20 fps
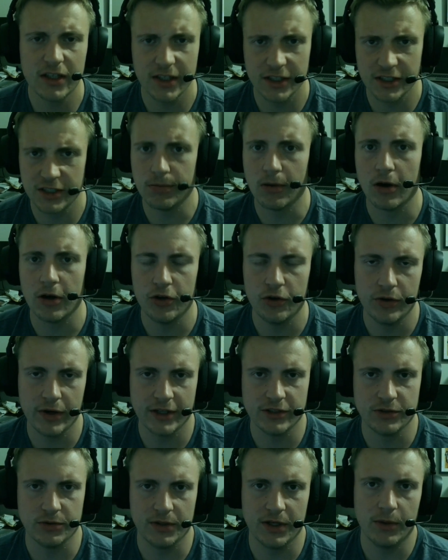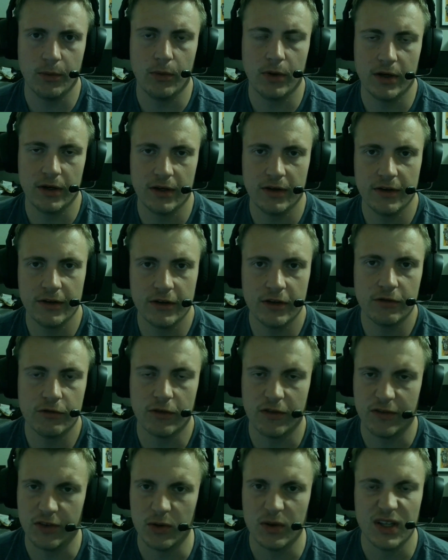and then tomorrow you guys will get one
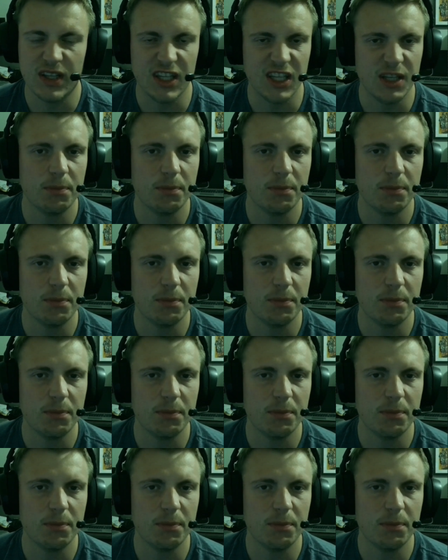reviewing